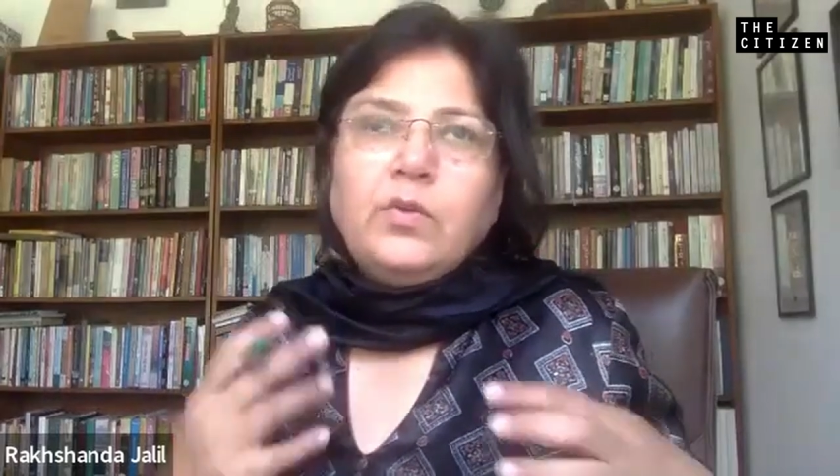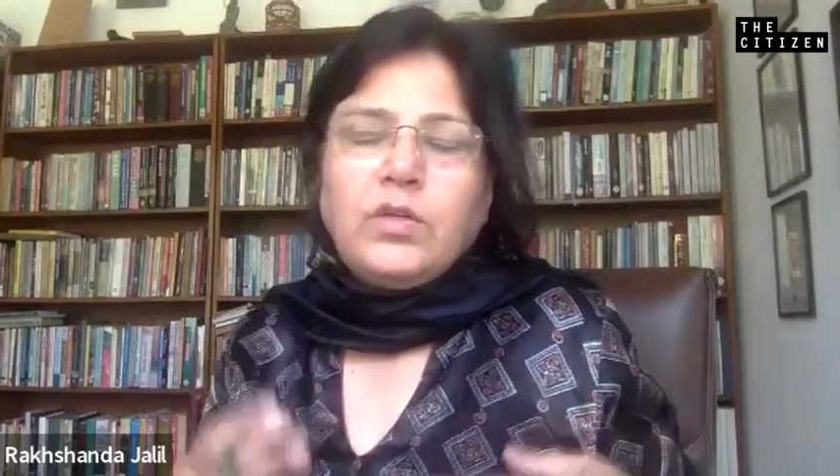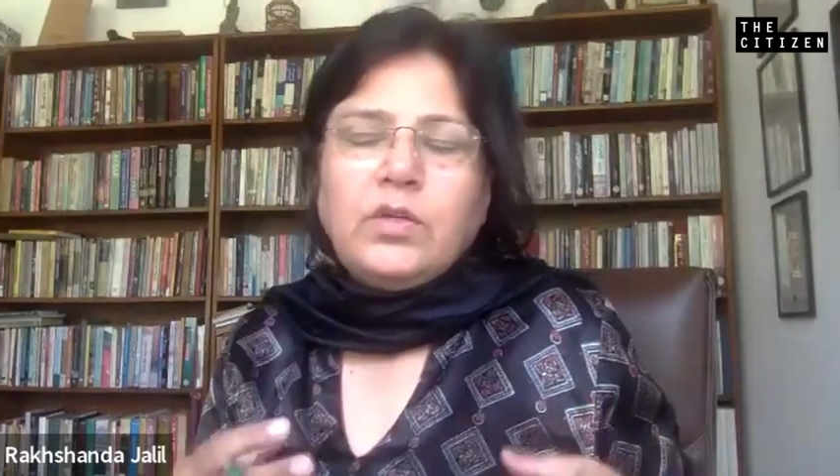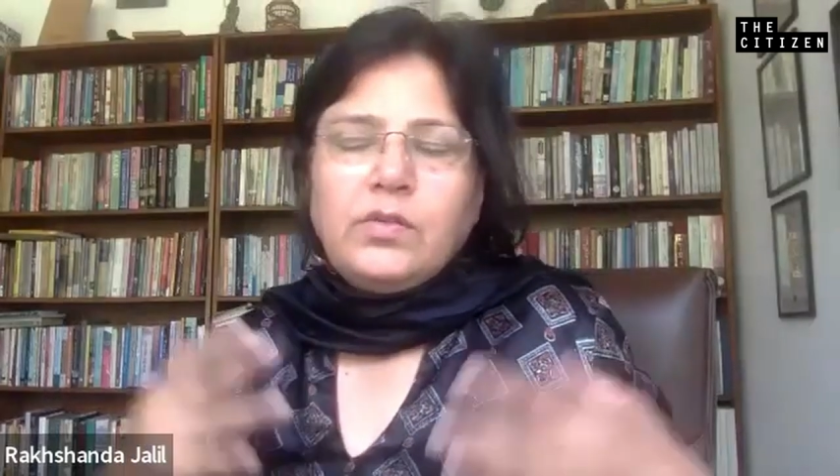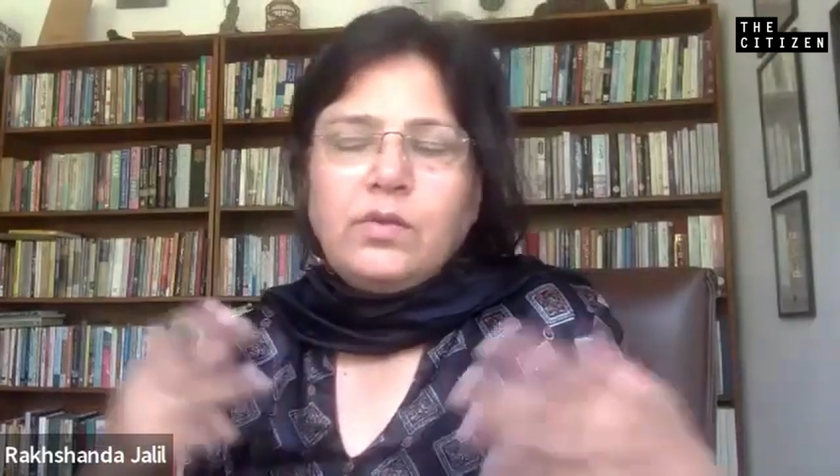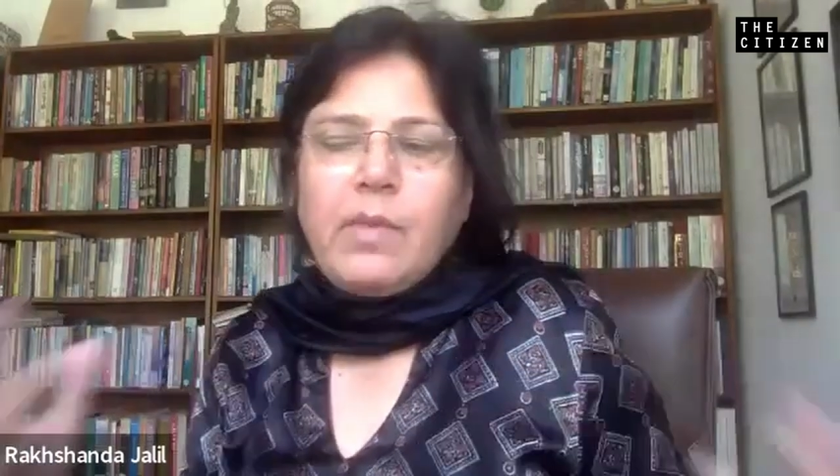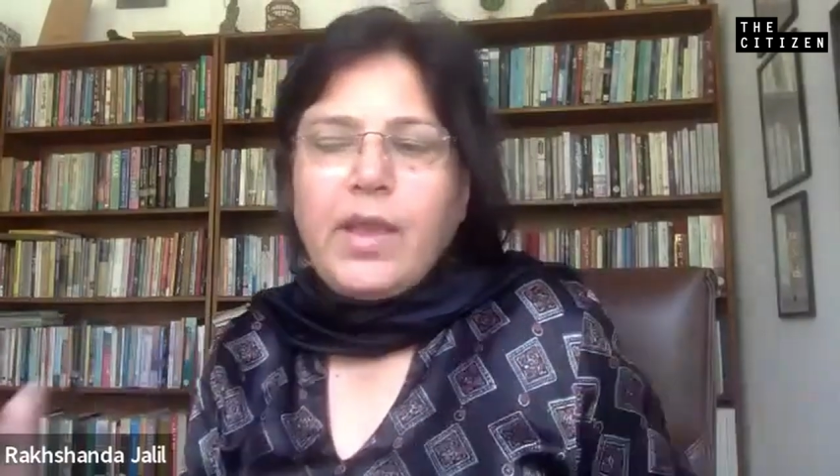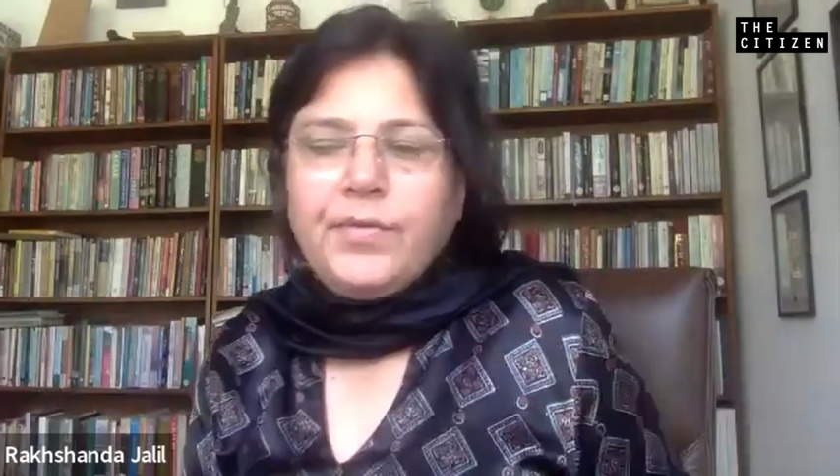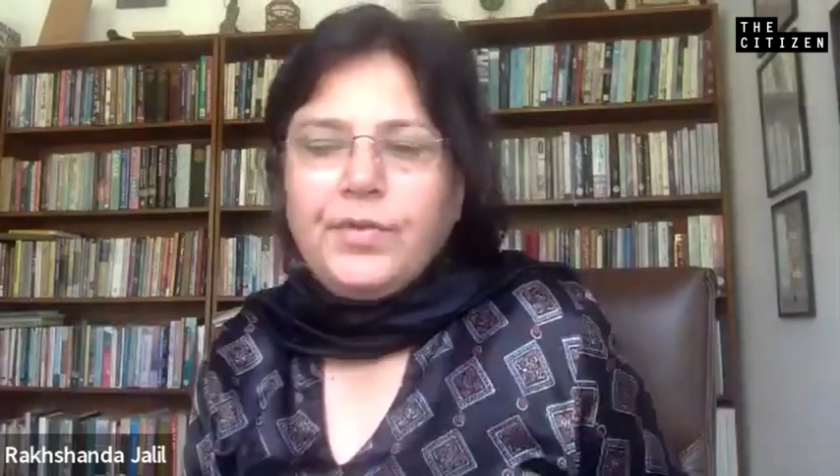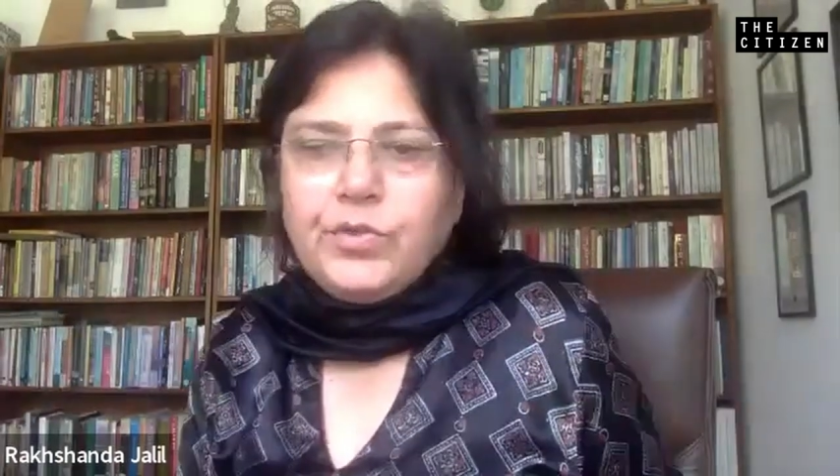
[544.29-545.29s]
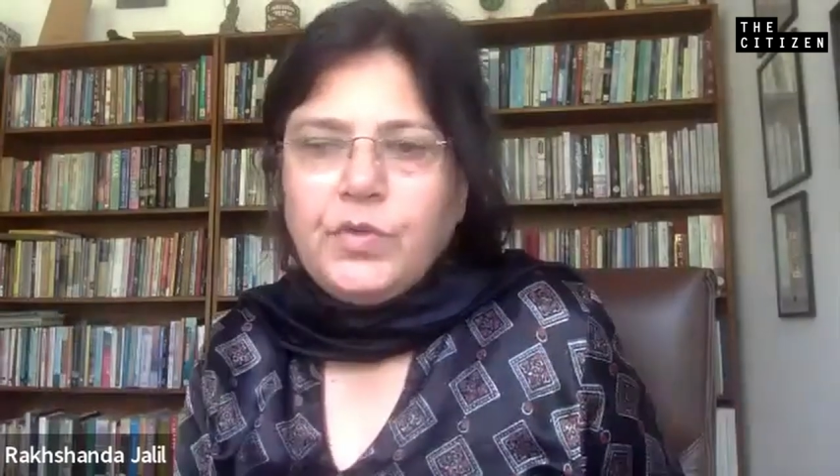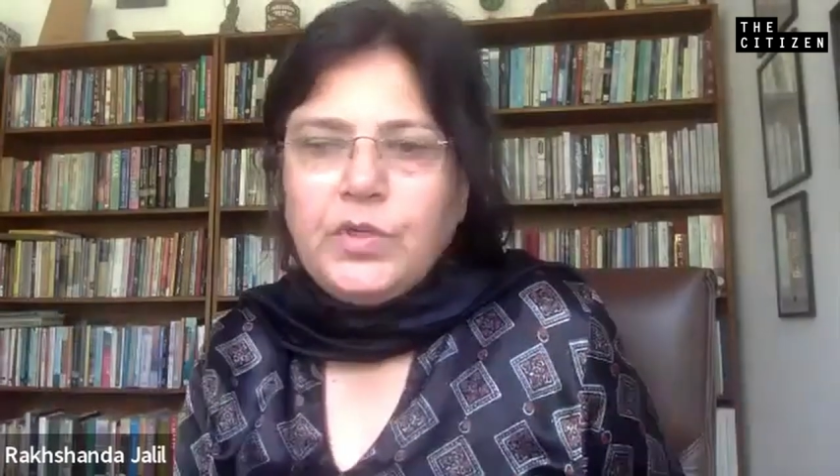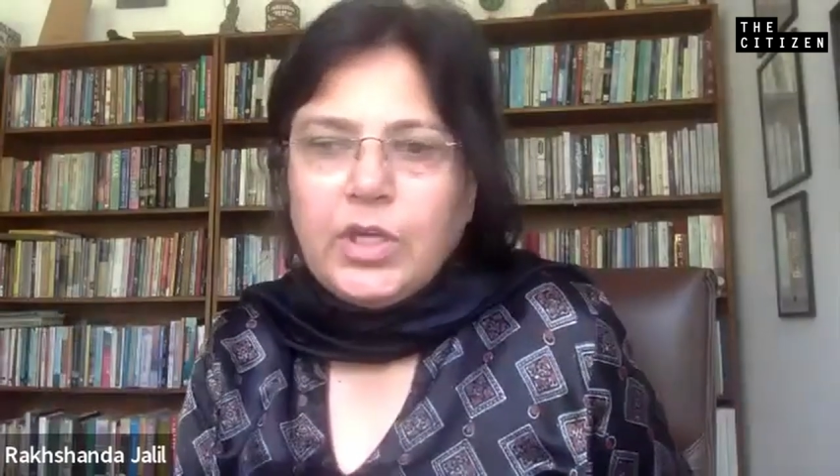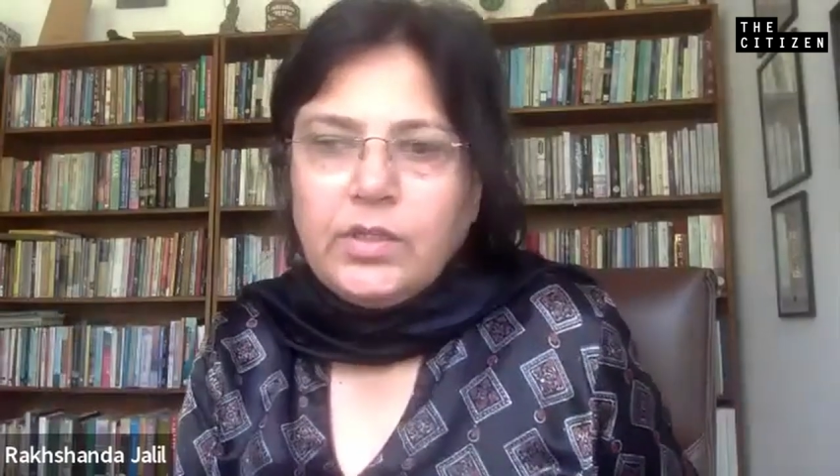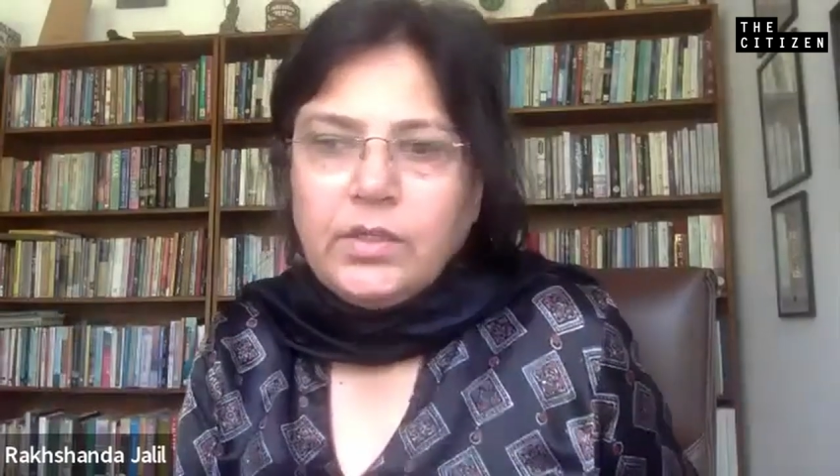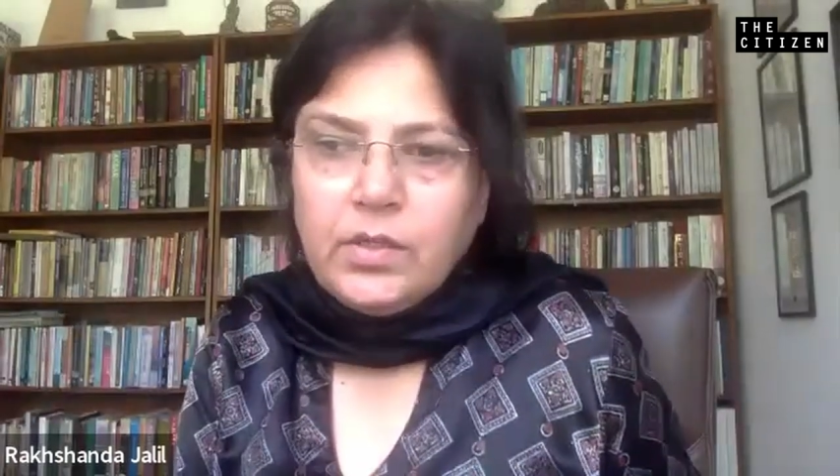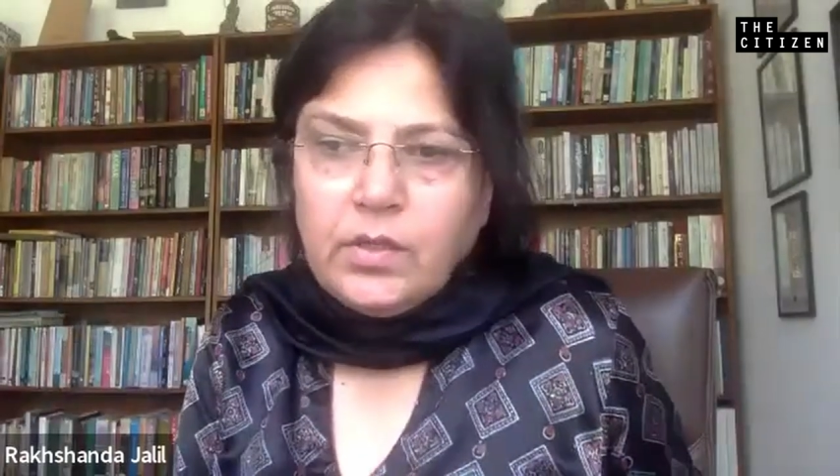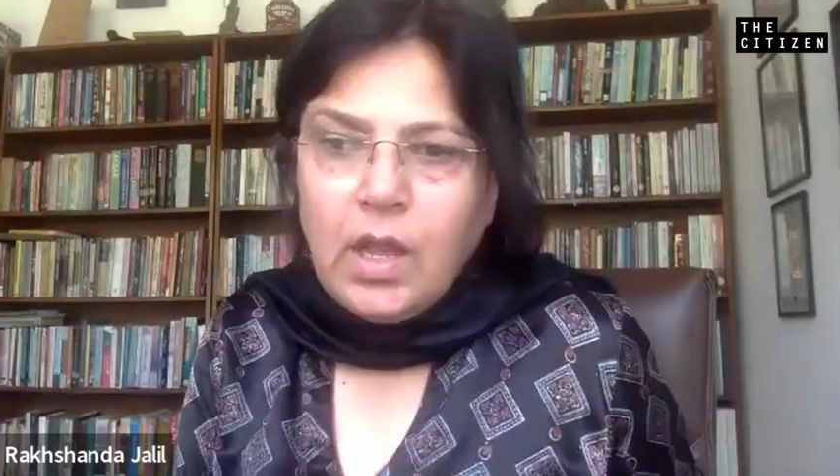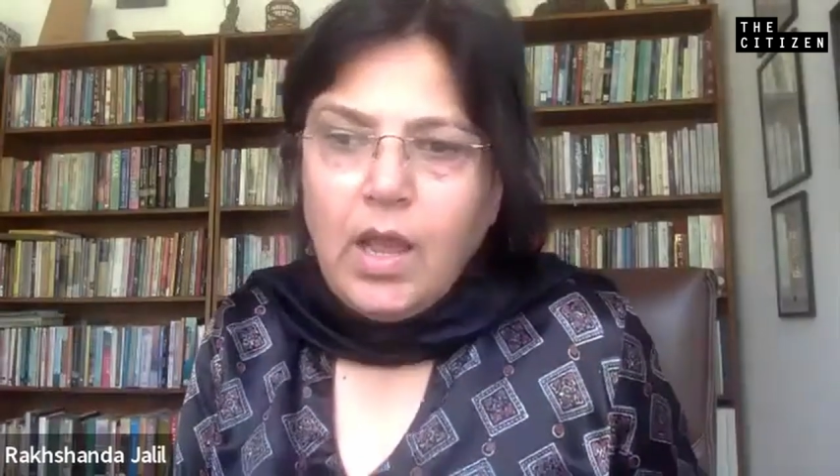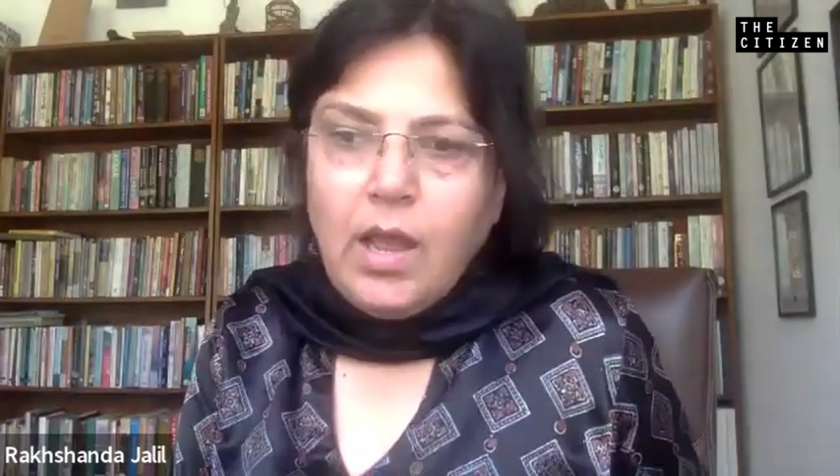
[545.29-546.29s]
daughters in marriage to each other,